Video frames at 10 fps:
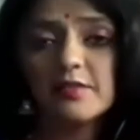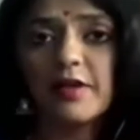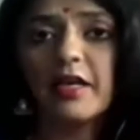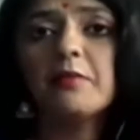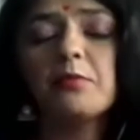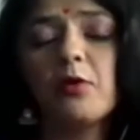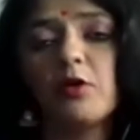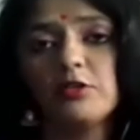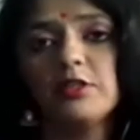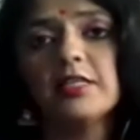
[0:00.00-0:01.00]
And it's very
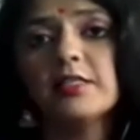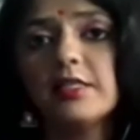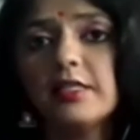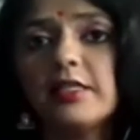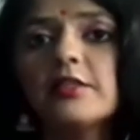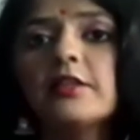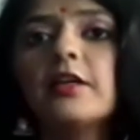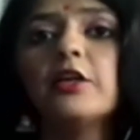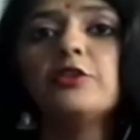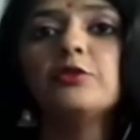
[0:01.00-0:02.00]
important as a
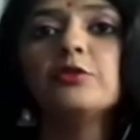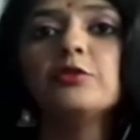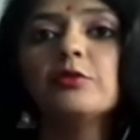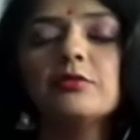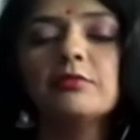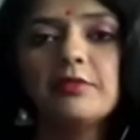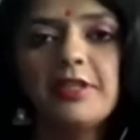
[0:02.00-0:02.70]
leader to